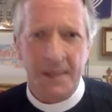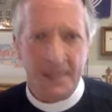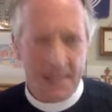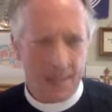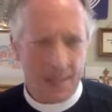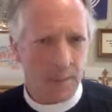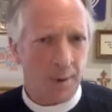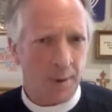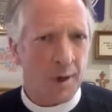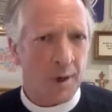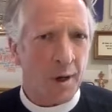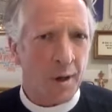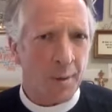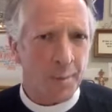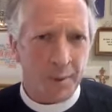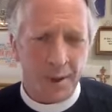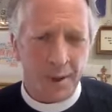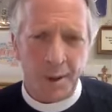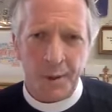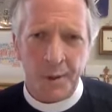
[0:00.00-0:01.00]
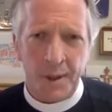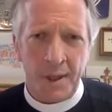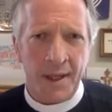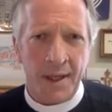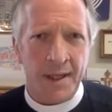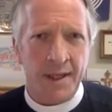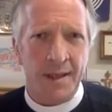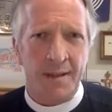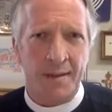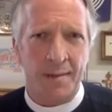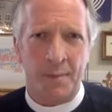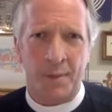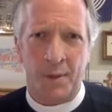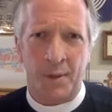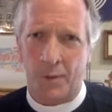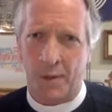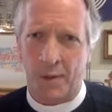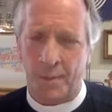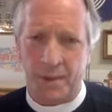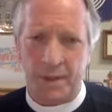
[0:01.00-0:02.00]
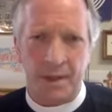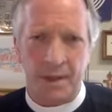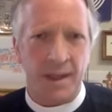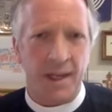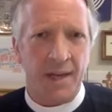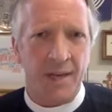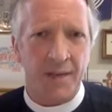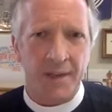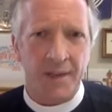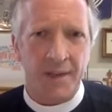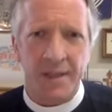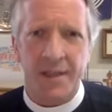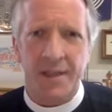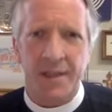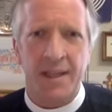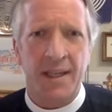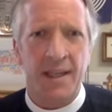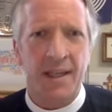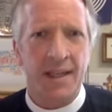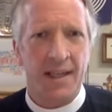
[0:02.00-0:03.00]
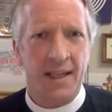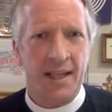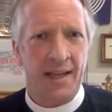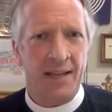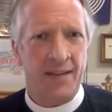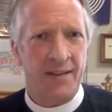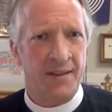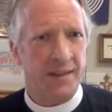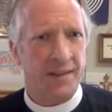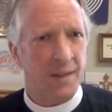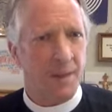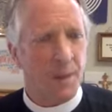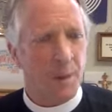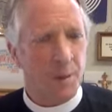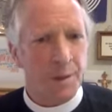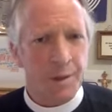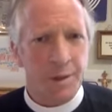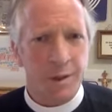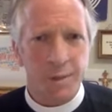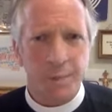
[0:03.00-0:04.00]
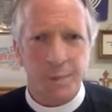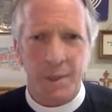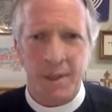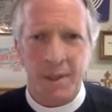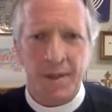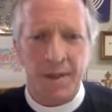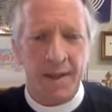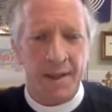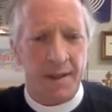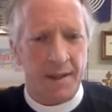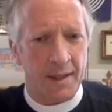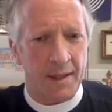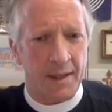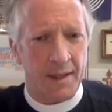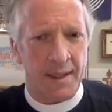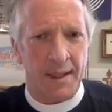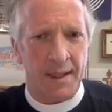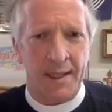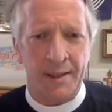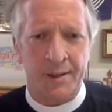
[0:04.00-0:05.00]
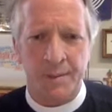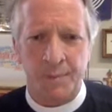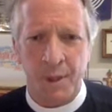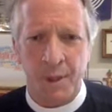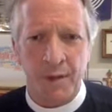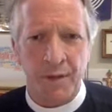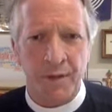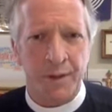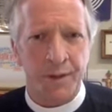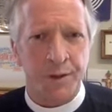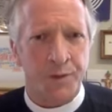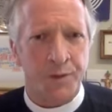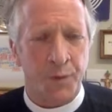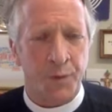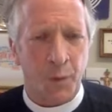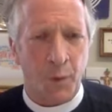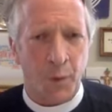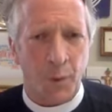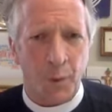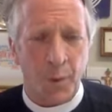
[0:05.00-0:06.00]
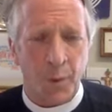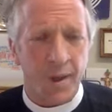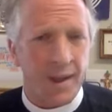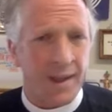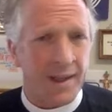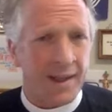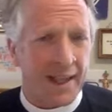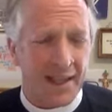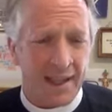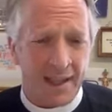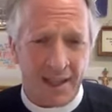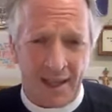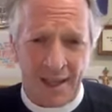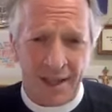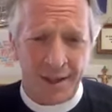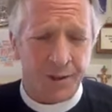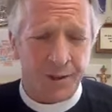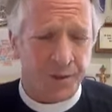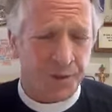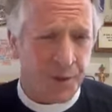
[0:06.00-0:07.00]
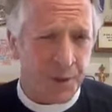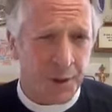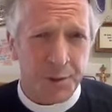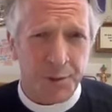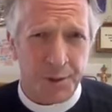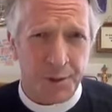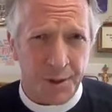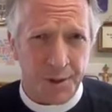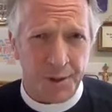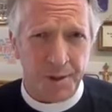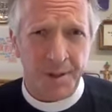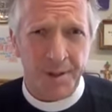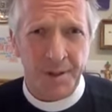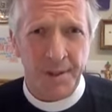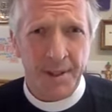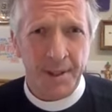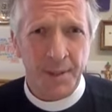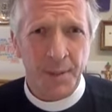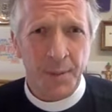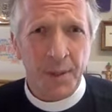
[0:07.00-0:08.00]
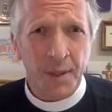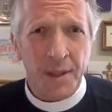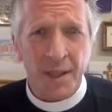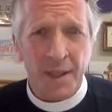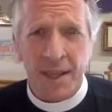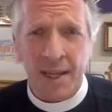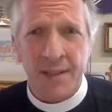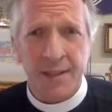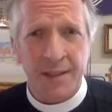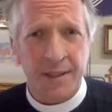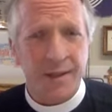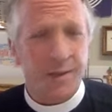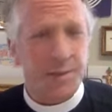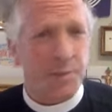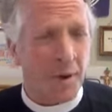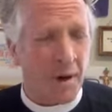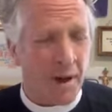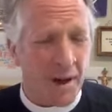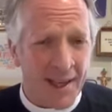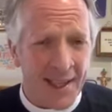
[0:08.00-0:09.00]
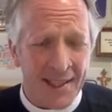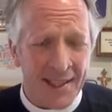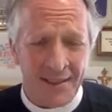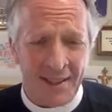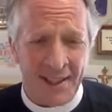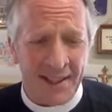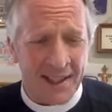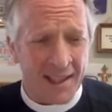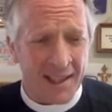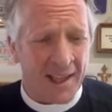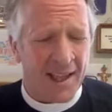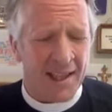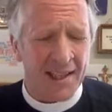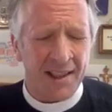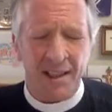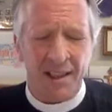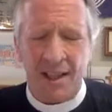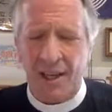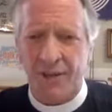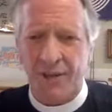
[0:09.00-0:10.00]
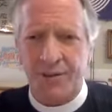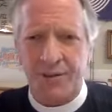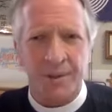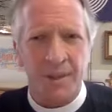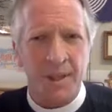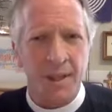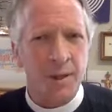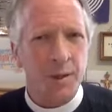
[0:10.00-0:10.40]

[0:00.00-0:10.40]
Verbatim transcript: and we're all broken, but we're beloved, and that the Holy Spirit uh, is moving us forward, and that God's future with us is bright. That God loves